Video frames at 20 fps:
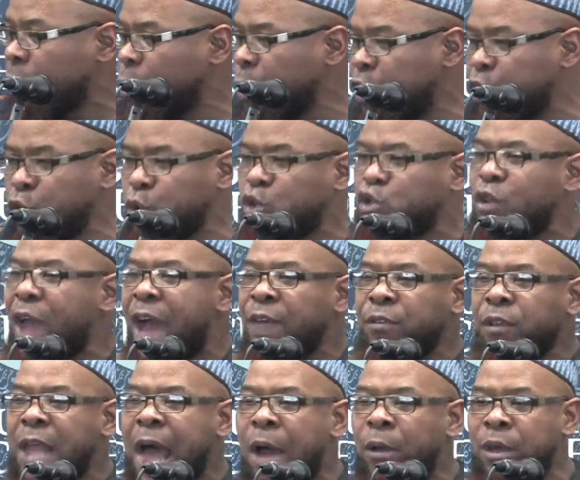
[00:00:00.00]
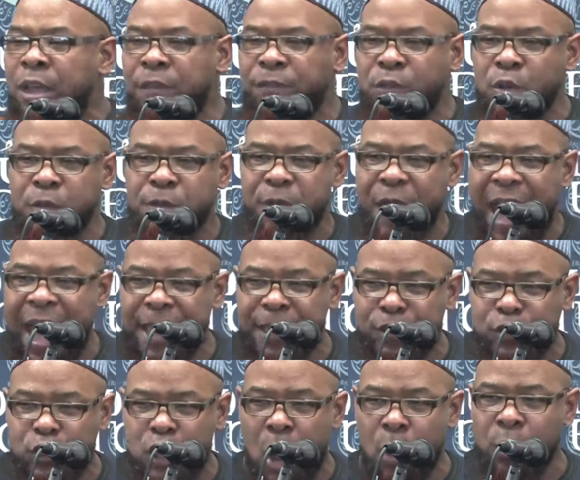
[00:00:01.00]
when you travel out, if you
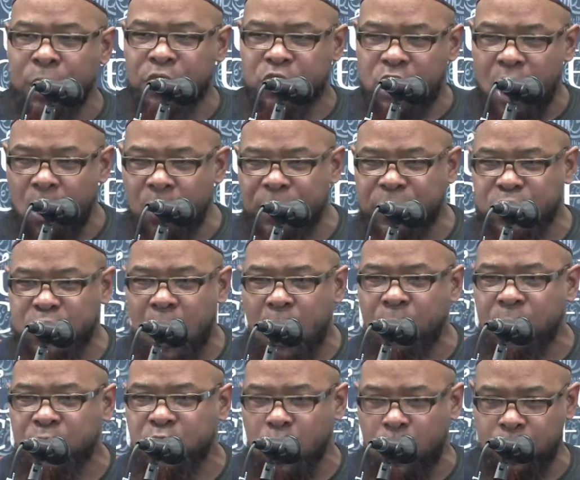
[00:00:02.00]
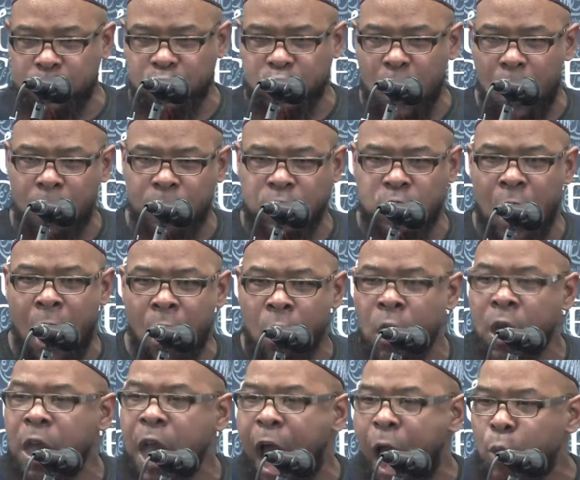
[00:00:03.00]
find so-and-so and so-and-so and
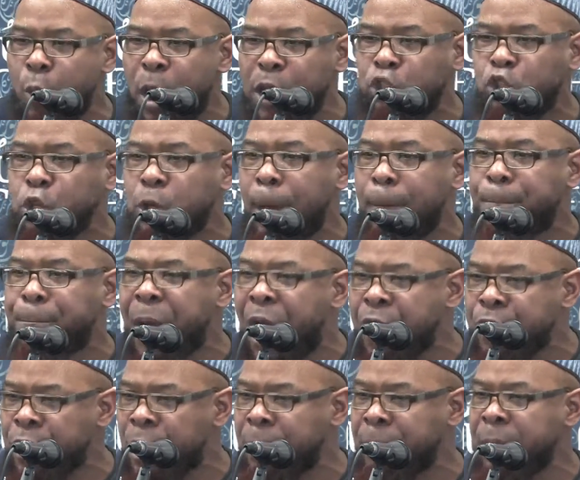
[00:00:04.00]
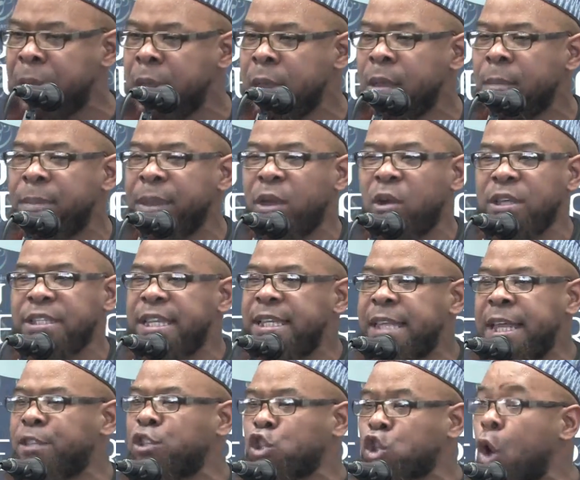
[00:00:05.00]
so-and-so, I want you to burn him because he
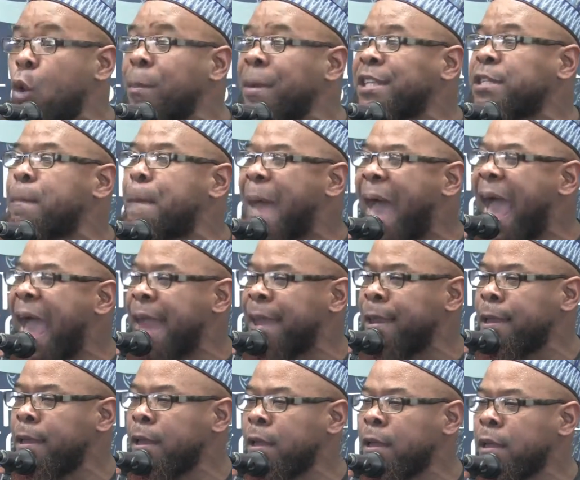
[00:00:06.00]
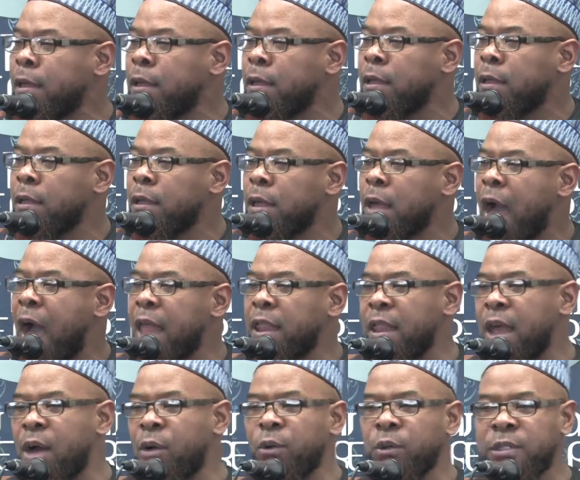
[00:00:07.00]
did so much bad.
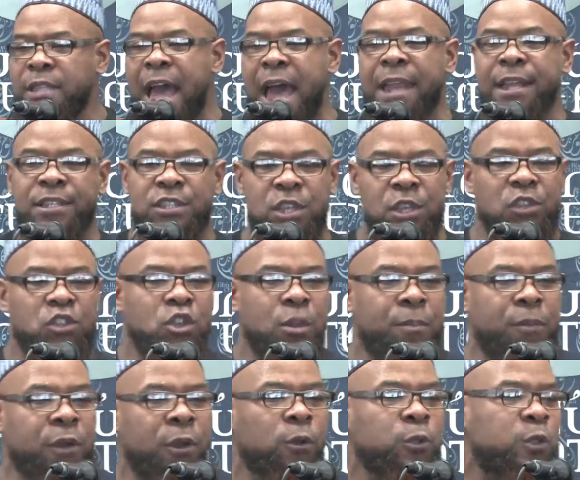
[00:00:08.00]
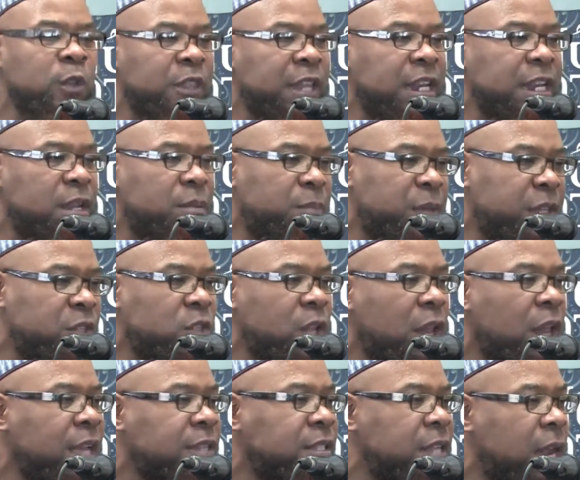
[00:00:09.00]
Allah Ta'ala sent Jibril to the Nabi
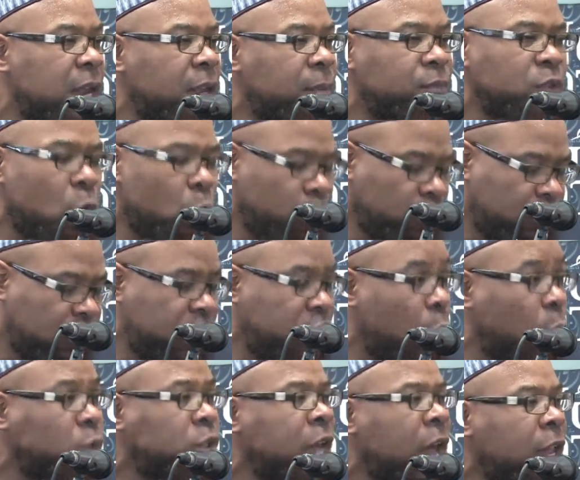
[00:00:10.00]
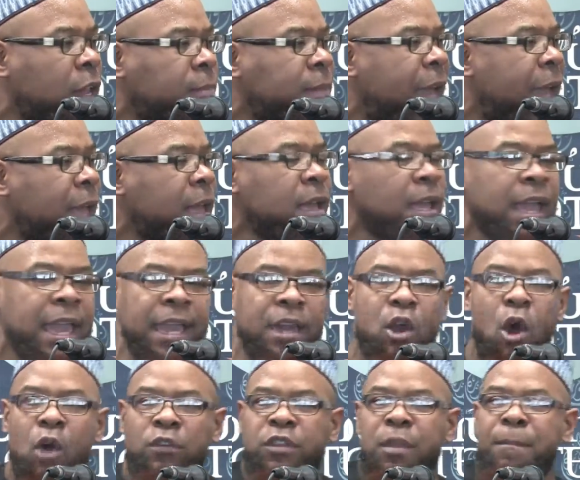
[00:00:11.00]
Sallallahu Alaihi Wasallam. Don't, don't tell him that. He
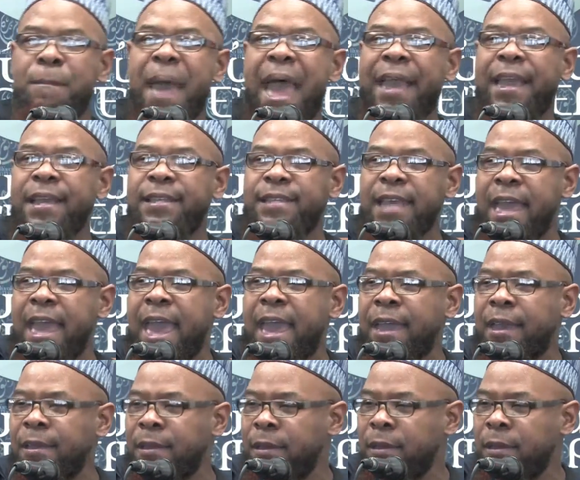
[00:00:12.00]
called him back. He said, hey,